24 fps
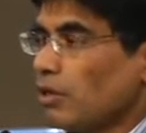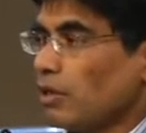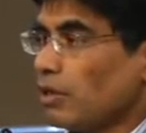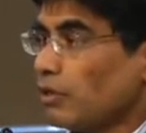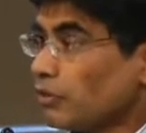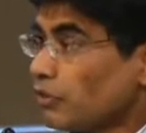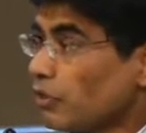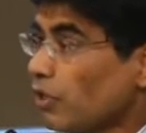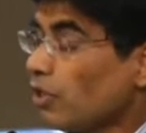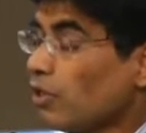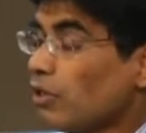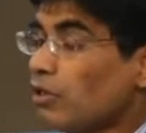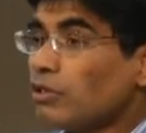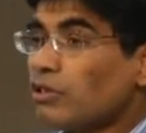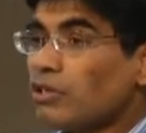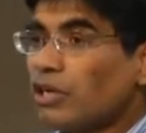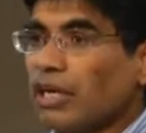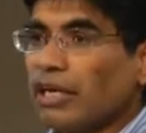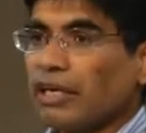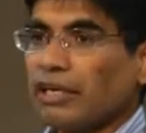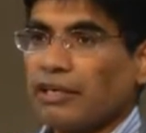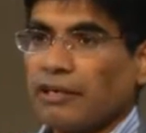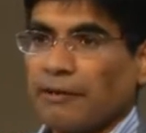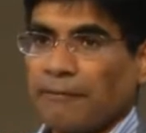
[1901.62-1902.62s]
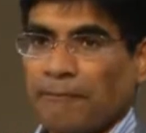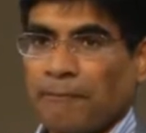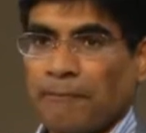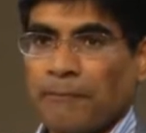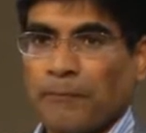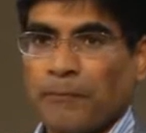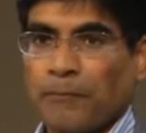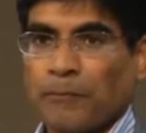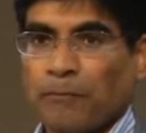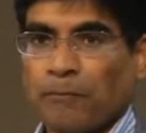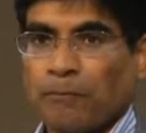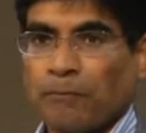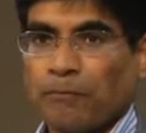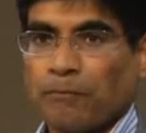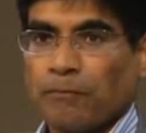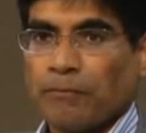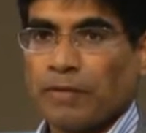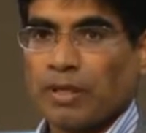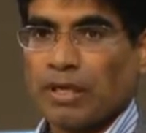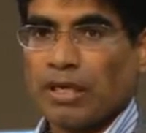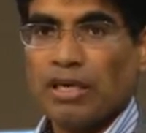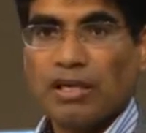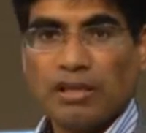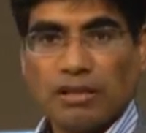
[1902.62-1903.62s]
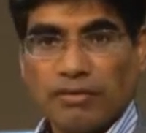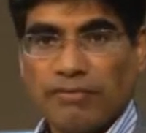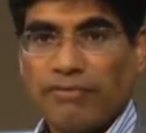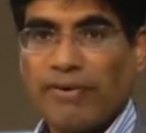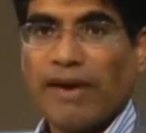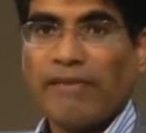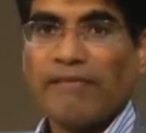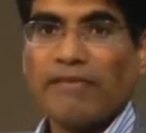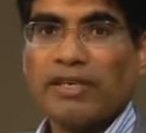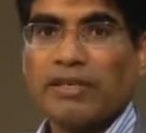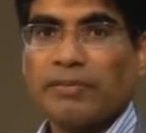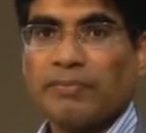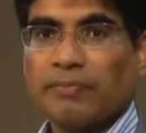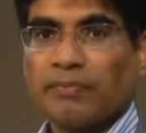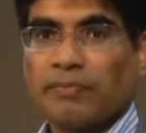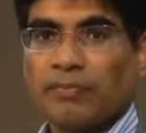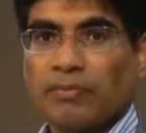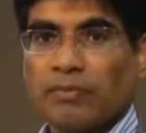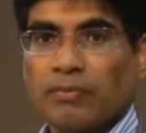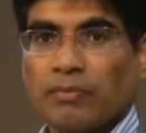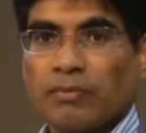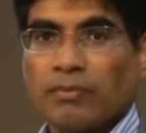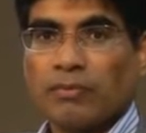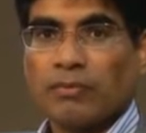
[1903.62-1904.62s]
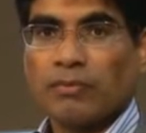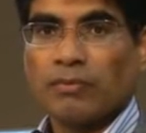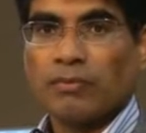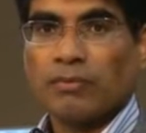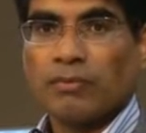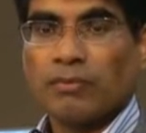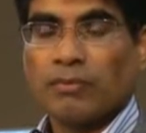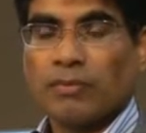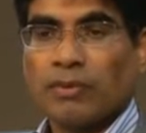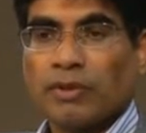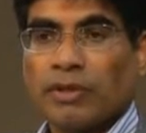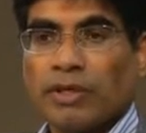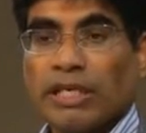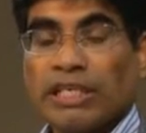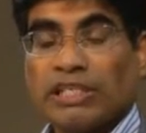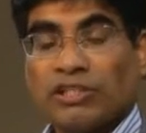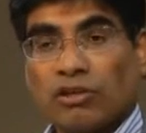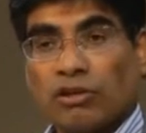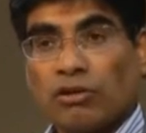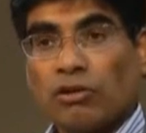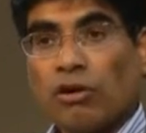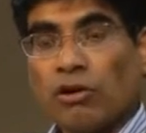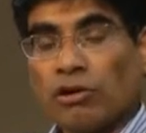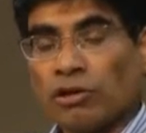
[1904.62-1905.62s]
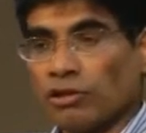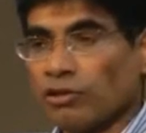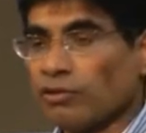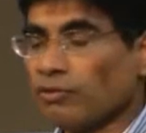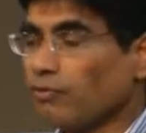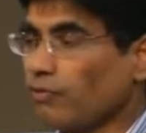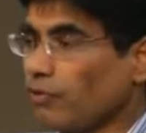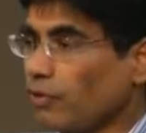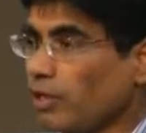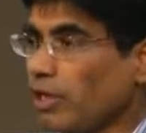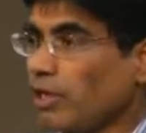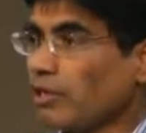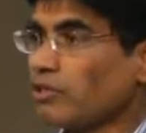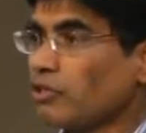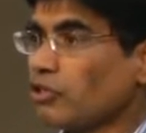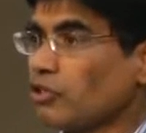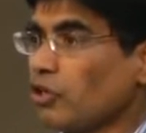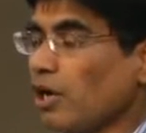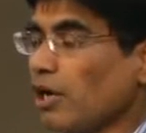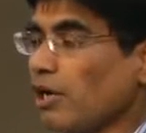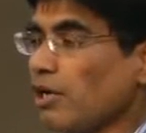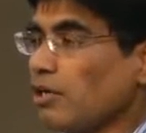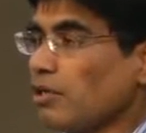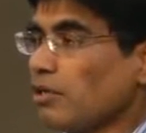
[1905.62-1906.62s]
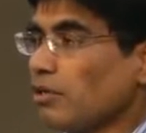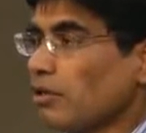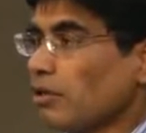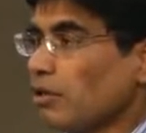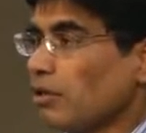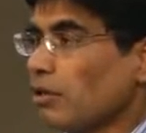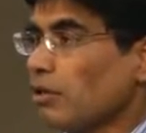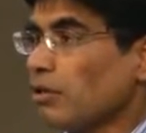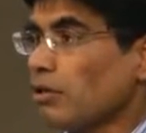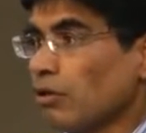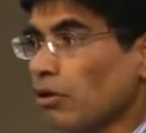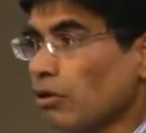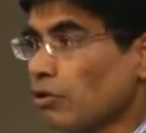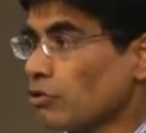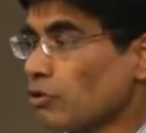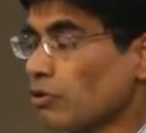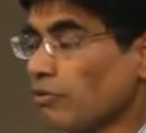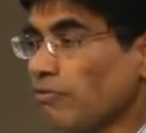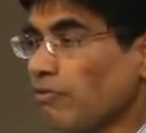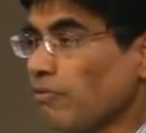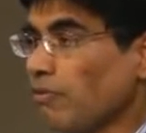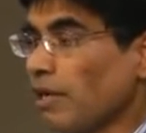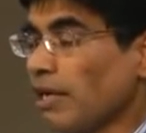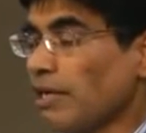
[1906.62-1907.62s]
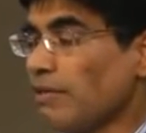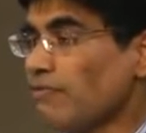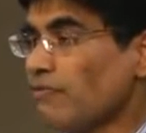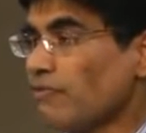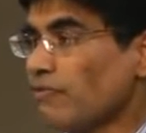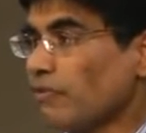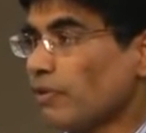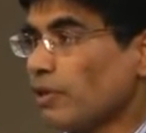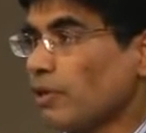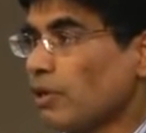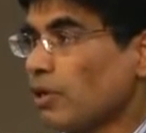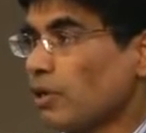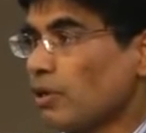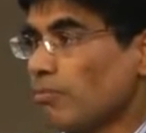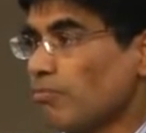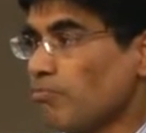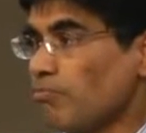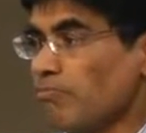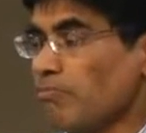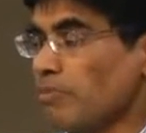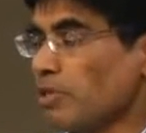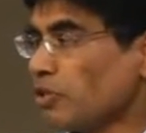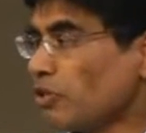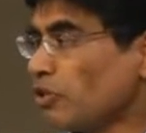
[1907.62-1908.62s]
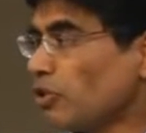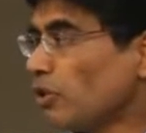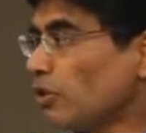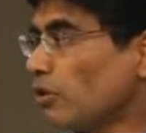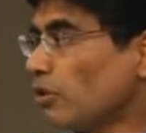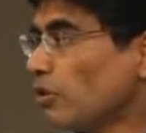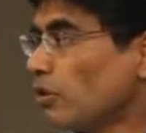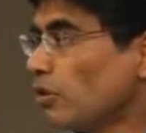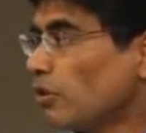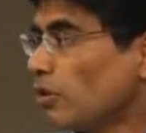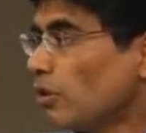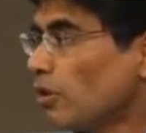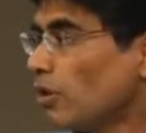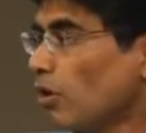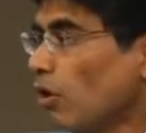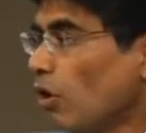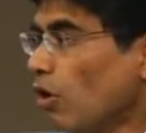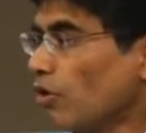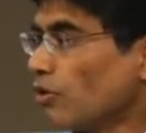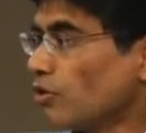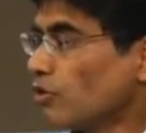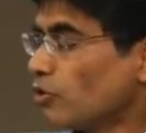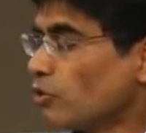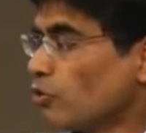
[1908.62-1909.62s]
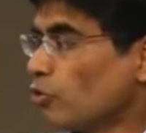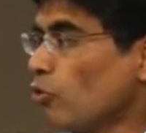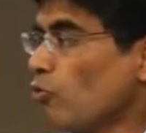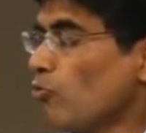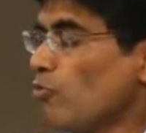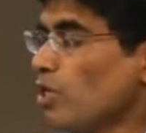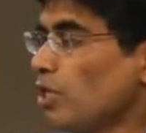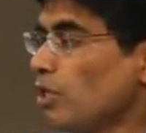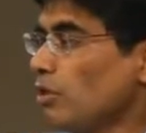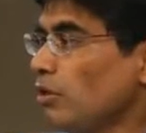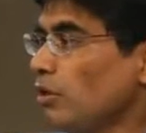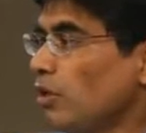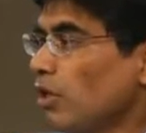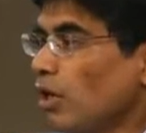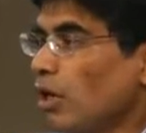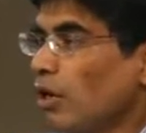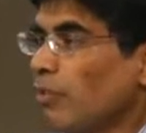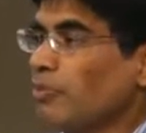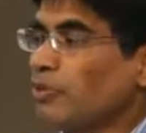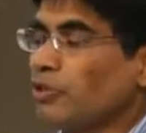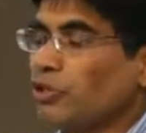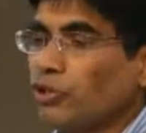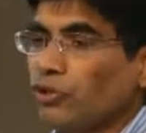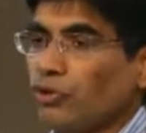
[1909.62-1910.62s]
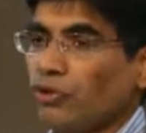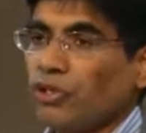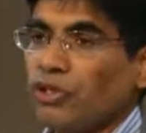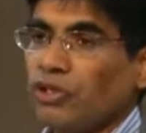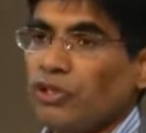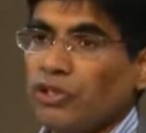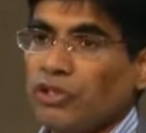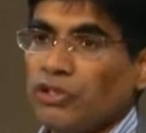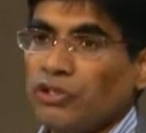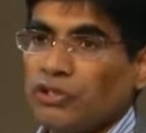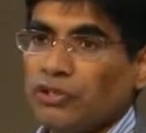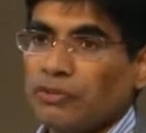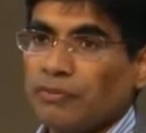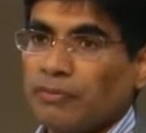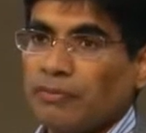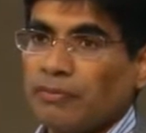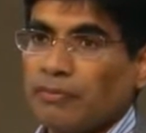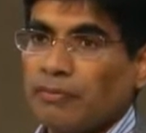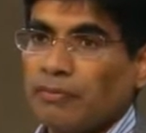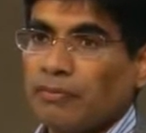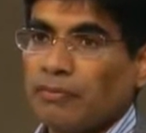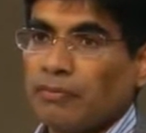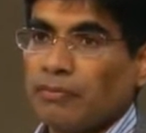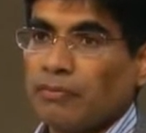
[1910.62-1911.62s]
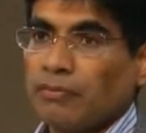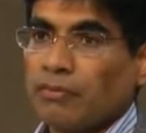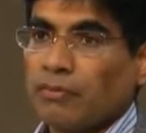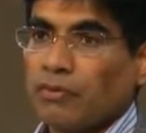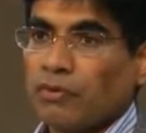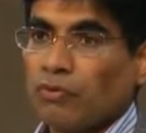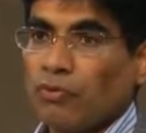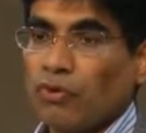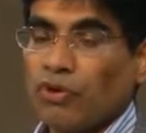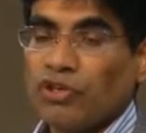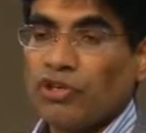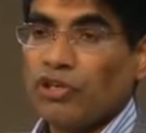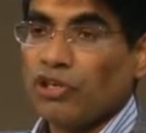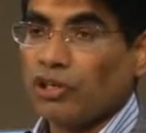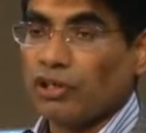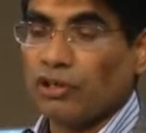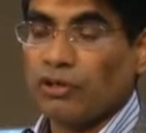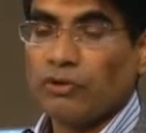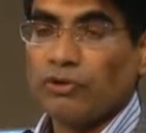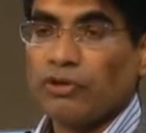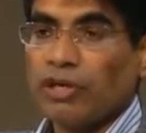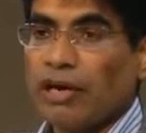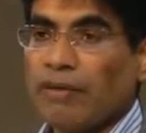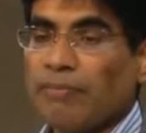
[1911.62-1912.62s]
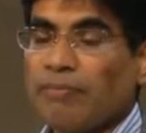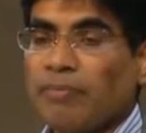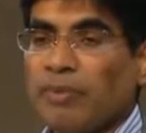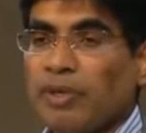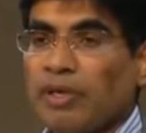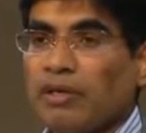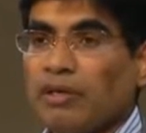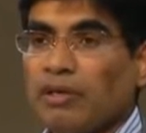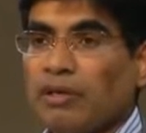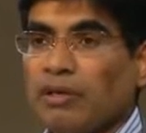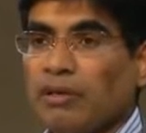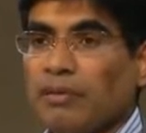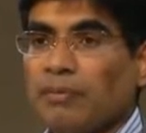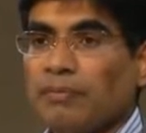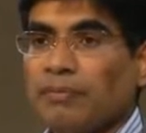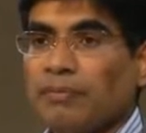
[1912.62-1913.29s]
it's a heartache in the family. It's a loss for that child, a loss of life, missing on so many opportunities, what he could have been,